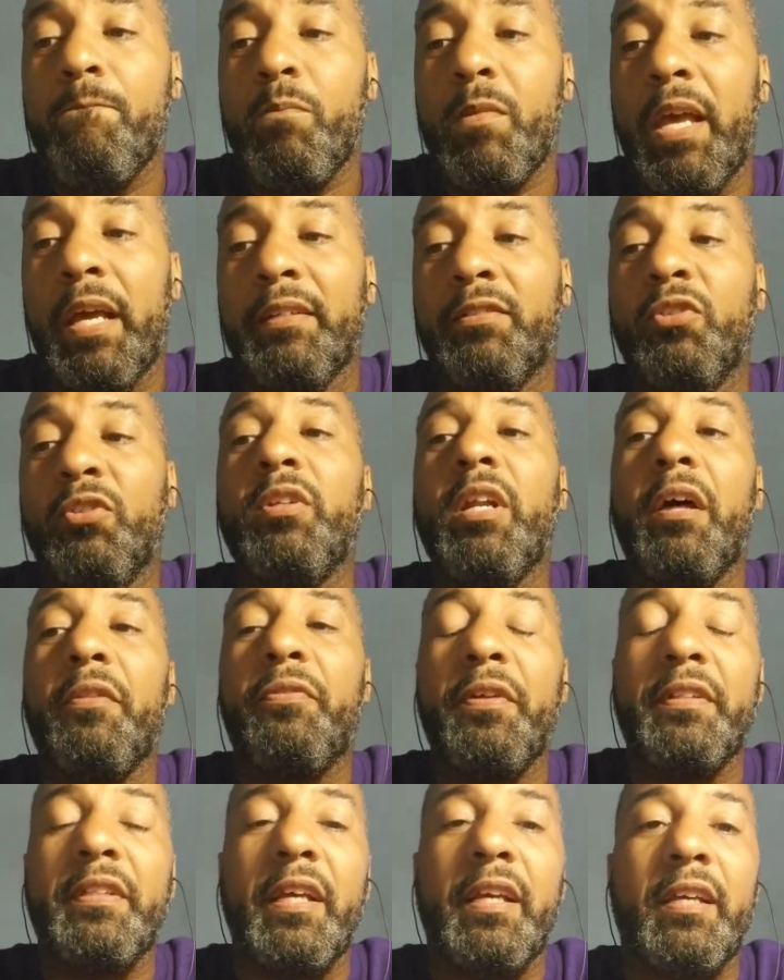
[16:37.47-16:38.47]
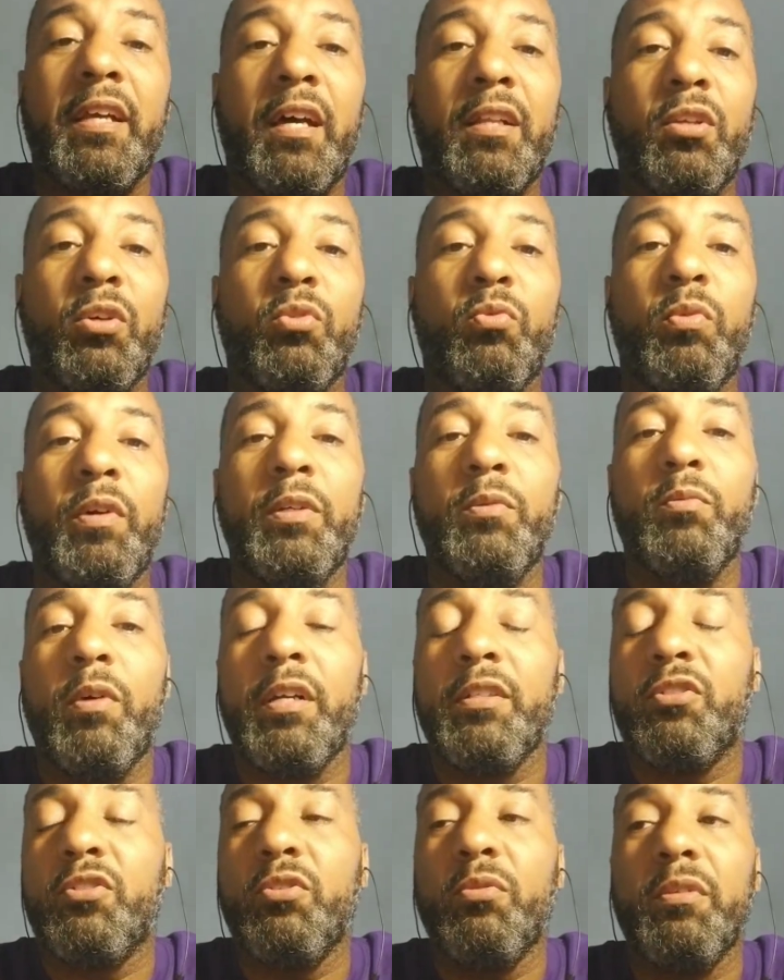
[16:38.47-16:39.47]
I do not think that Kylo Quinn
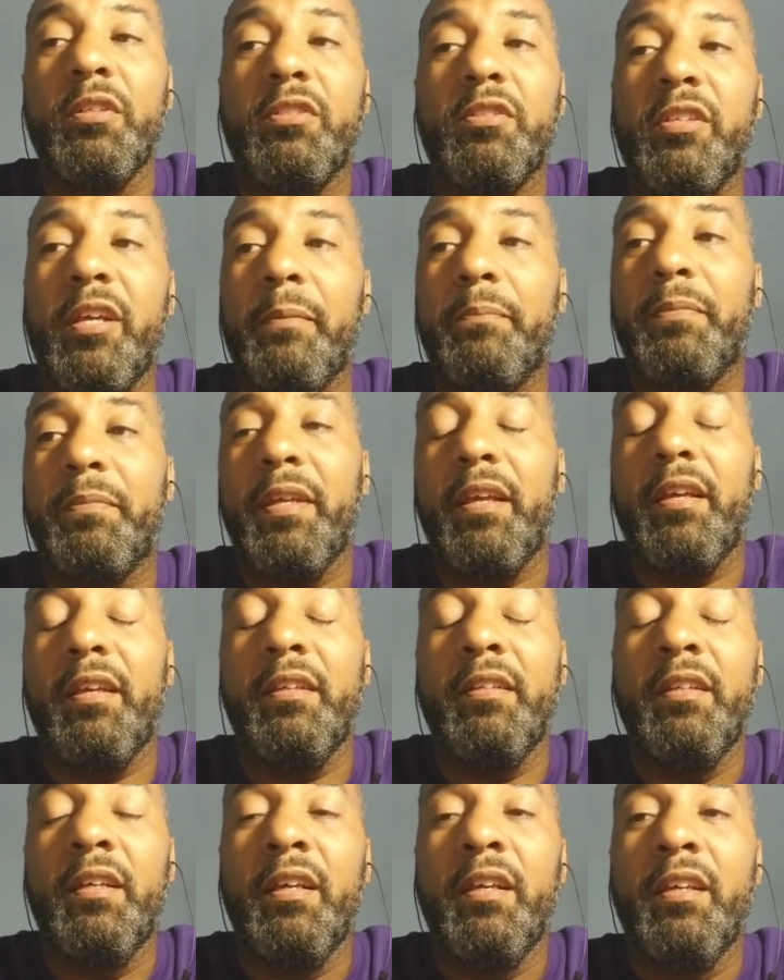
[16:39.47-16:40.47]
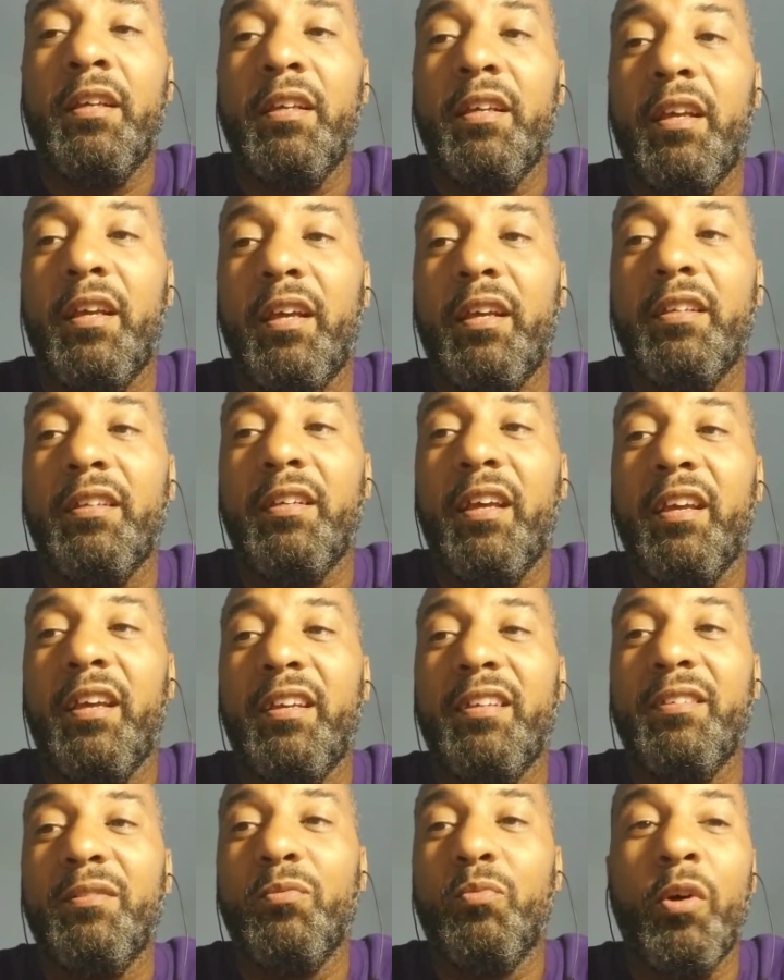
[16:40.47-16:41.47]
wants to accept a
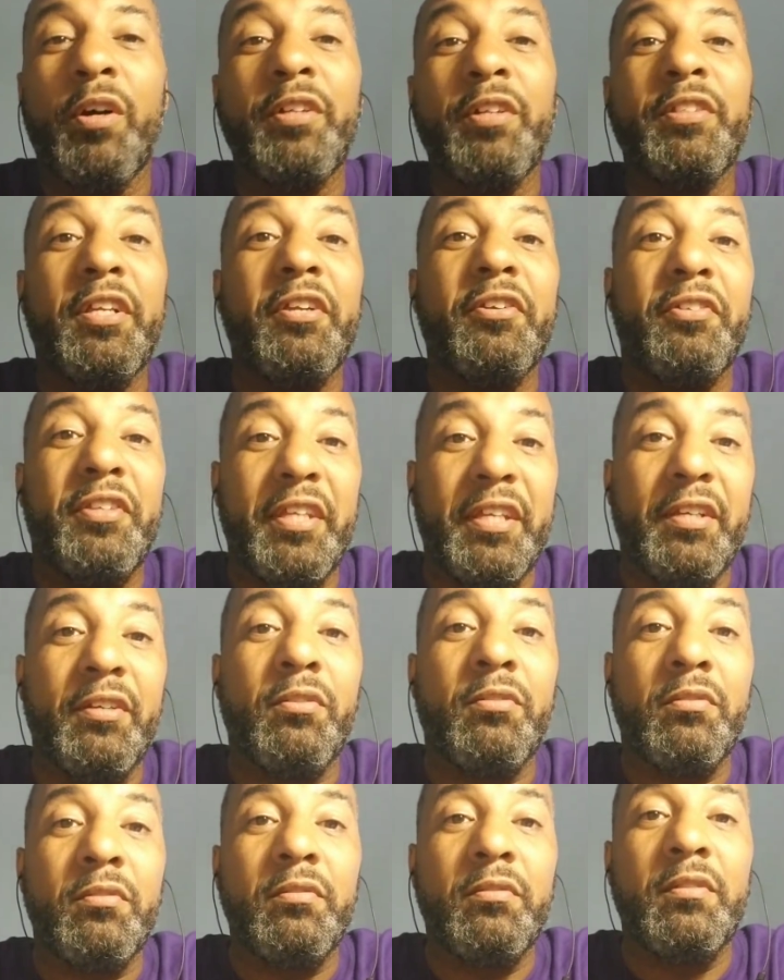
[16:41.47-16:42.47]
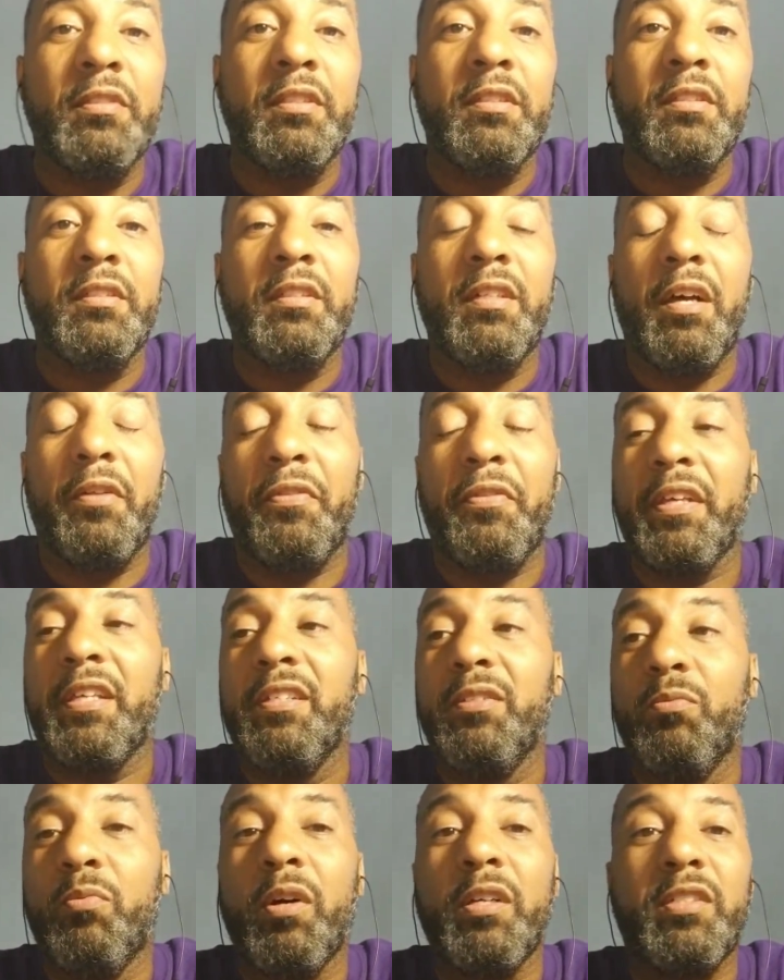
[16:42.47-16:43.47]
1 year deal. I think he
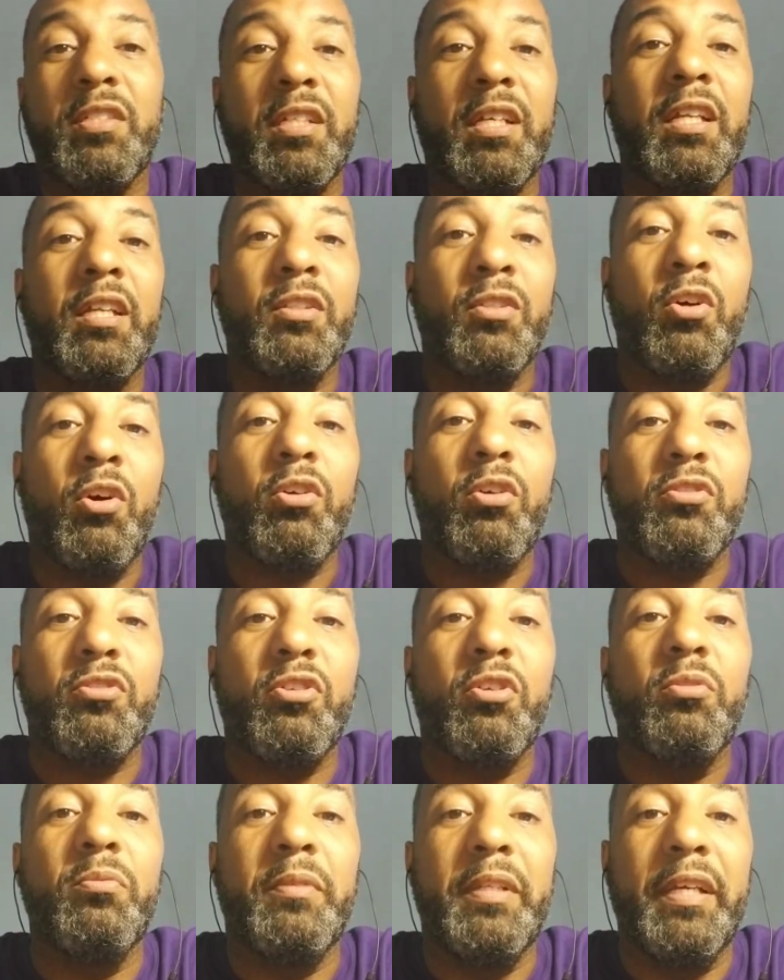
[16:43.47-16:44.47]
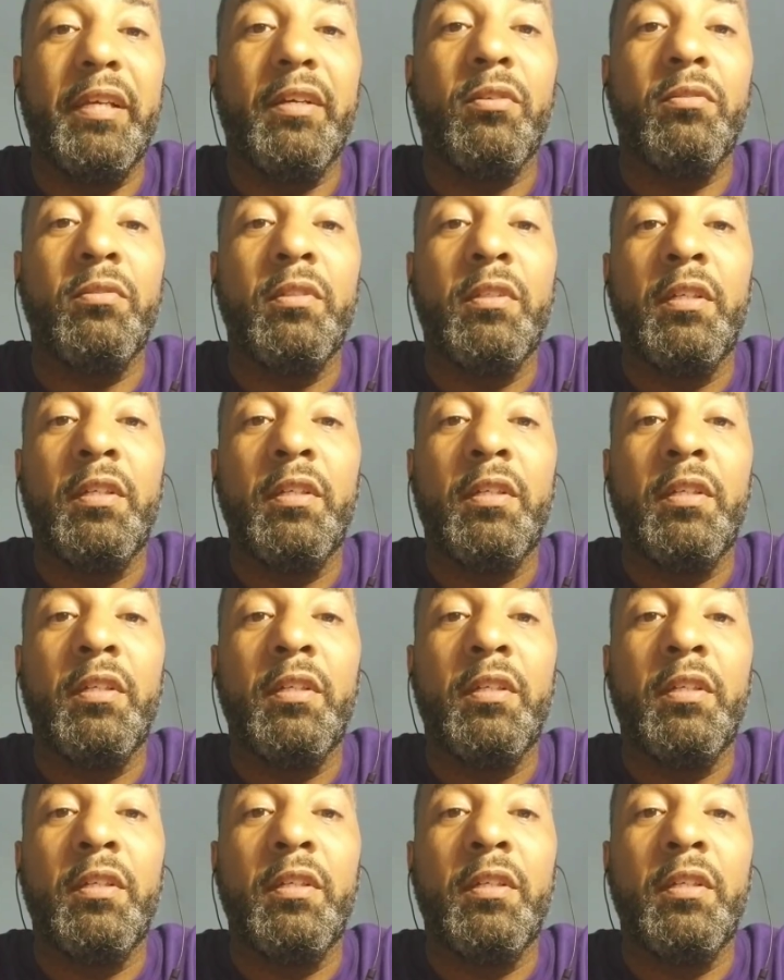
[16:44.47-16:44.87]
wants to get a longer term deal.